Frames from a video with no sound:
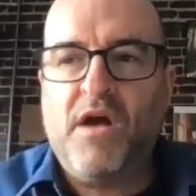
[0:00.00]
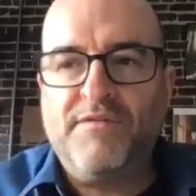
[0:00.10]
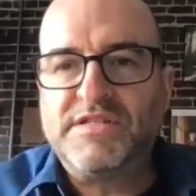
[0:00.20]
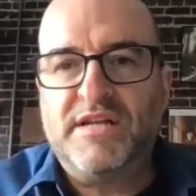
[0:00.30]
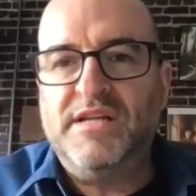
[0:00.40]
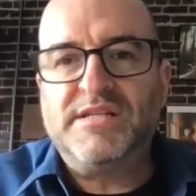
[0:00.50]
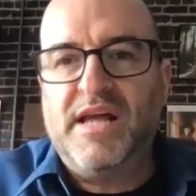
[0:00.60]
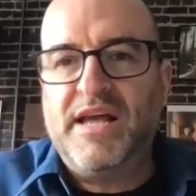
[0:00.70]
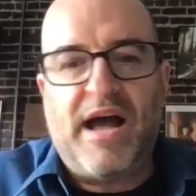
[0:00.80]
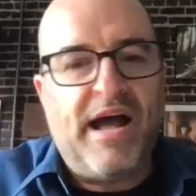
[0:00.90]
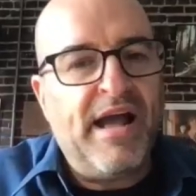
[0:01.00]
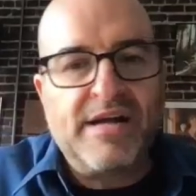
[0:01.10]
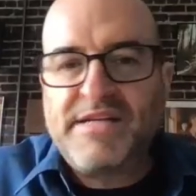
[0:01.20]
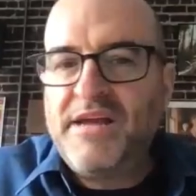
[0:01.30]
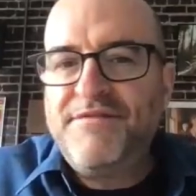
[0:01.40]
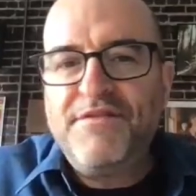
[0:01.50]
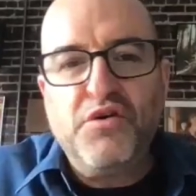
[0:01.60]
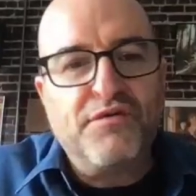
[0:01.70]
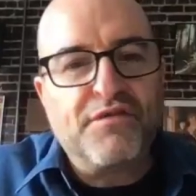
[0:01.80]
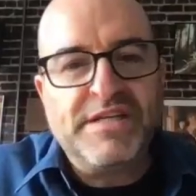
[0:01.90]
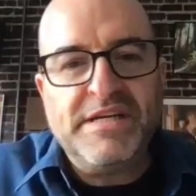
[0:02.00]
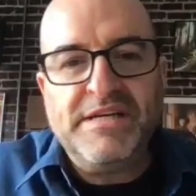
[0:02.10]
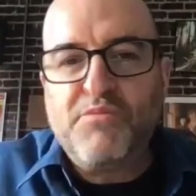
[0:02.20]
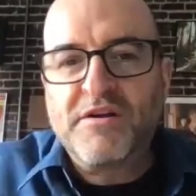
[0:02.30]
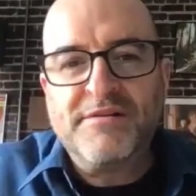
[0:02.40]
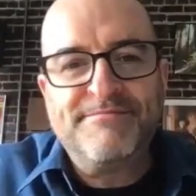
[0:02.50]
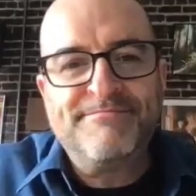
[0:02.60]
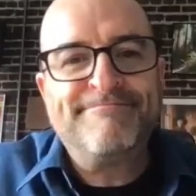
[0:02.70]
all of a sudden it's like high octane fuel for teamwork.